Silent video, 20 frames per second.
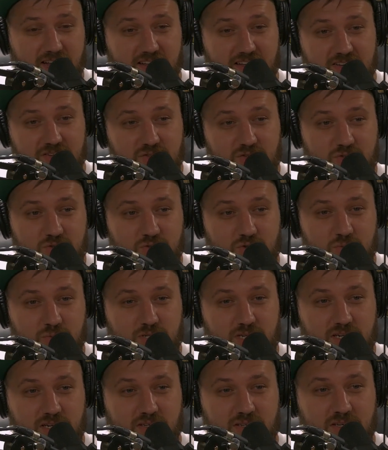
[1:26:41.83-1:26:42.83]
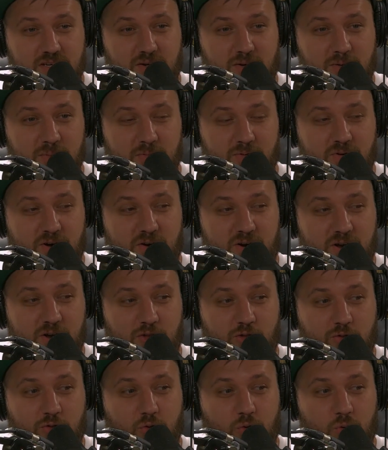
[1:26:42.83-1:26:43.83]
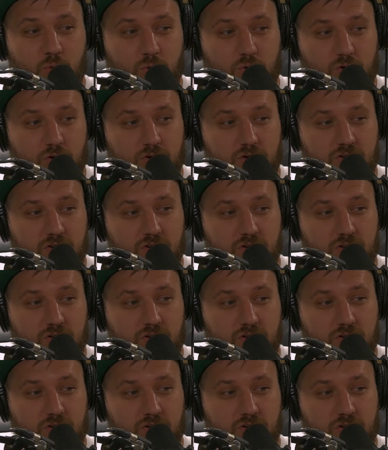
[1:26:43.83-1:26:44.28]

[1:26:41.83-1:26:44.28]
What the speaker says: his troops had to carry him around on a door.